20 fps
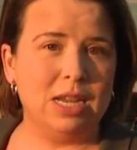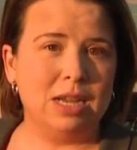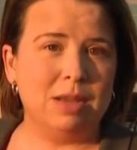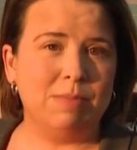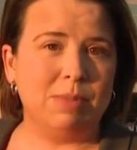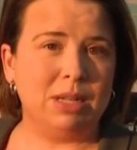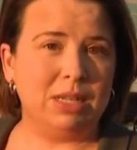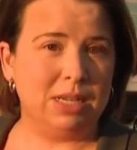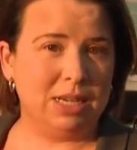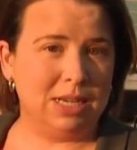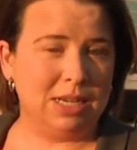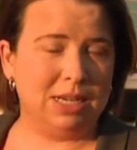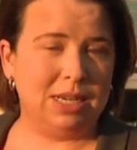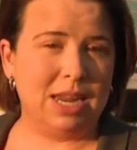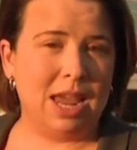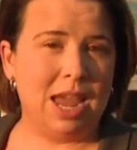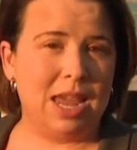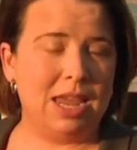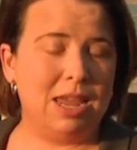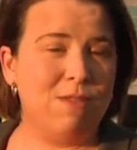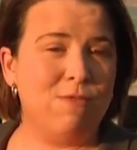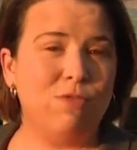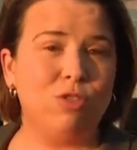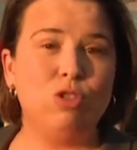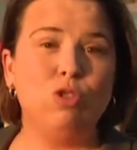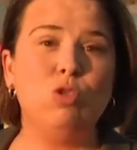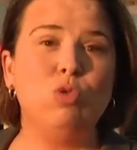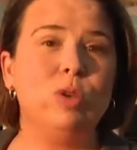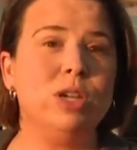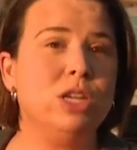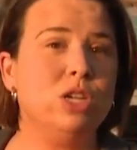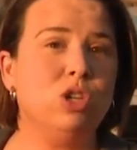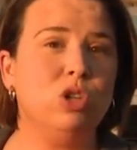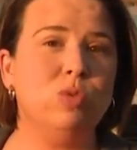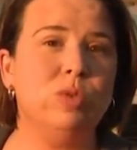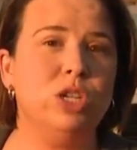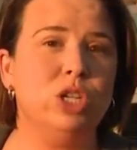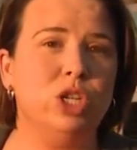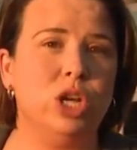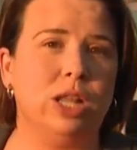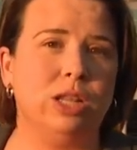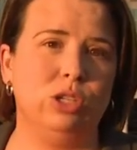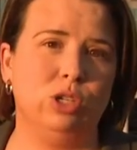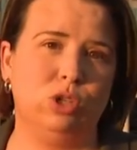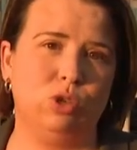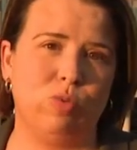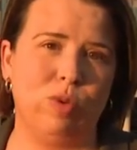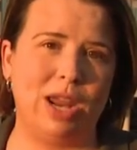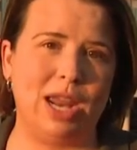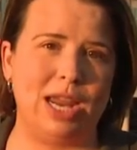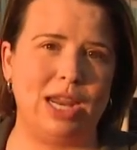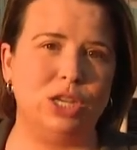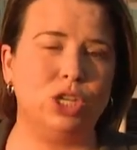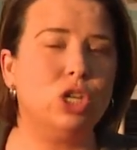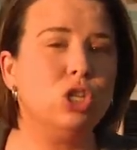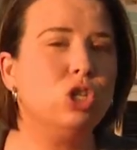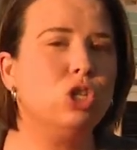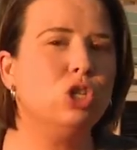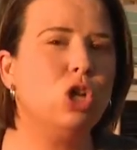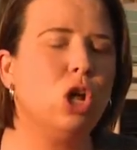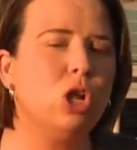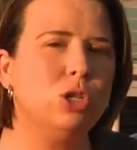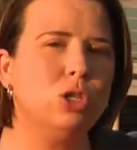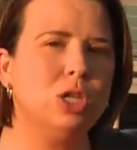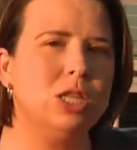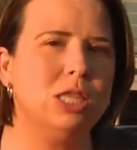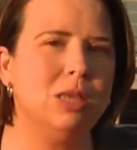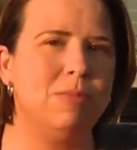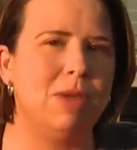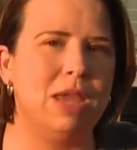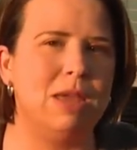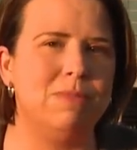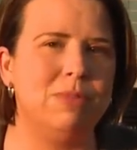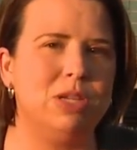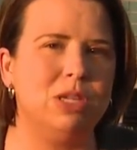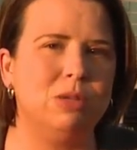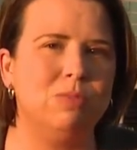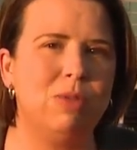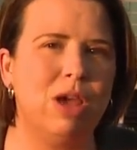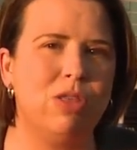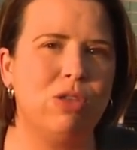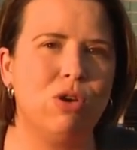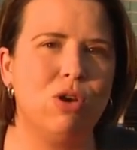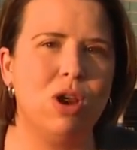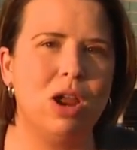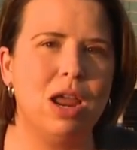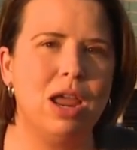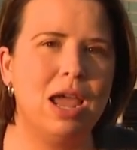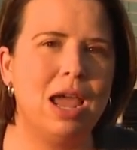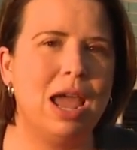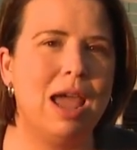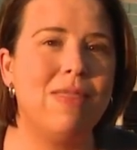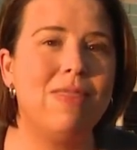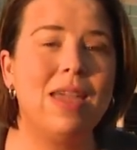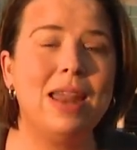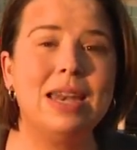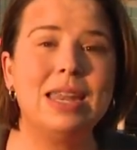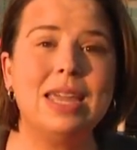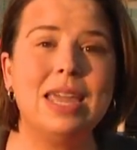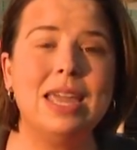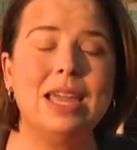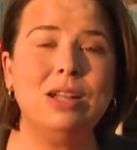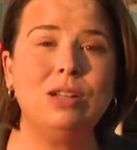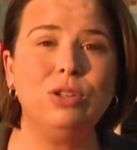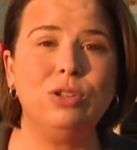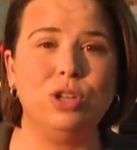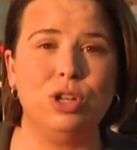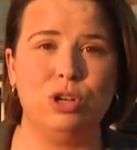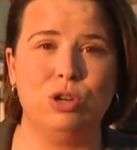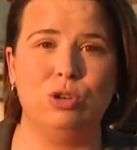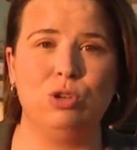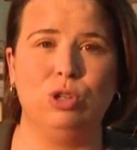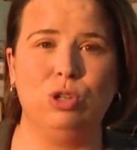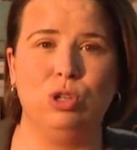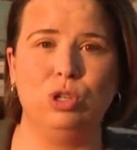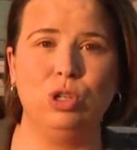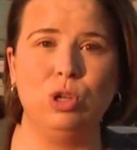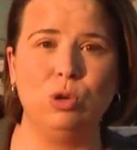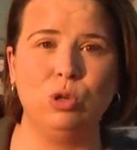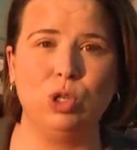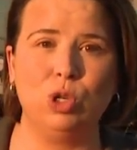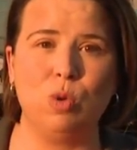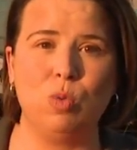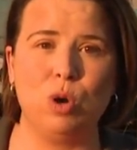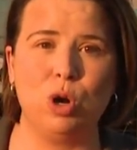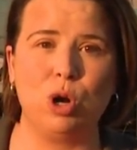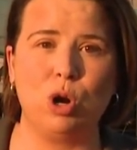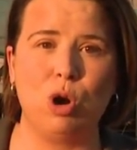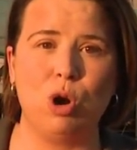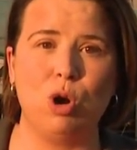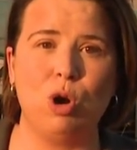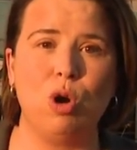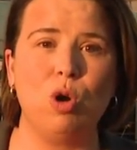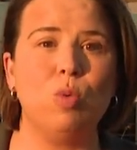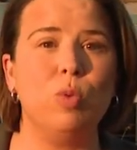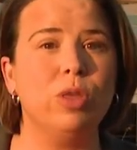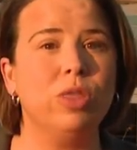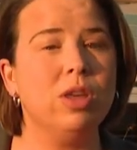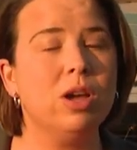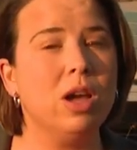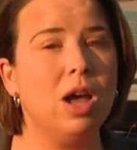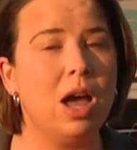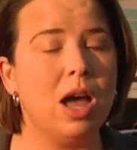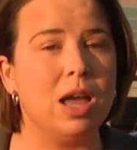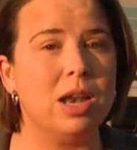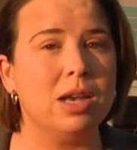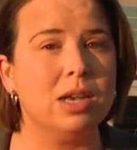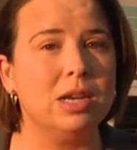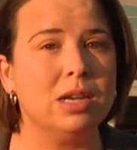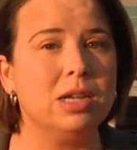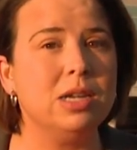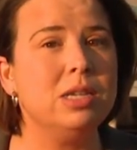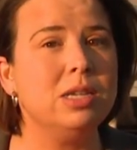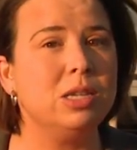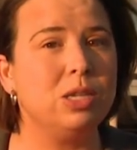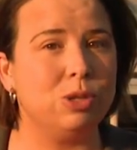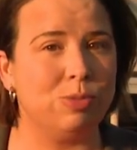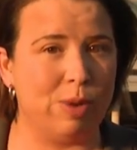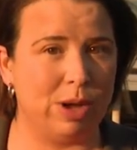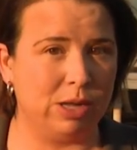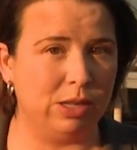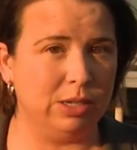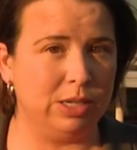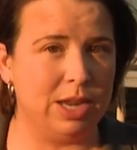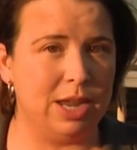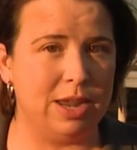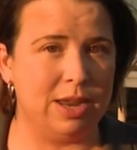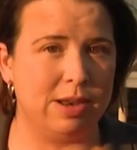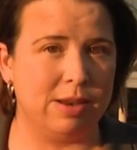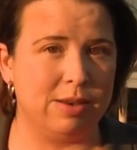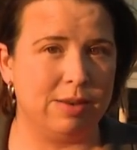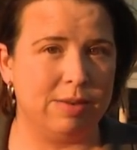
Police say he flew into a jealous rage, assaulted the baby's mother, and then killed a nurse and social worker with a gun he smuggled in.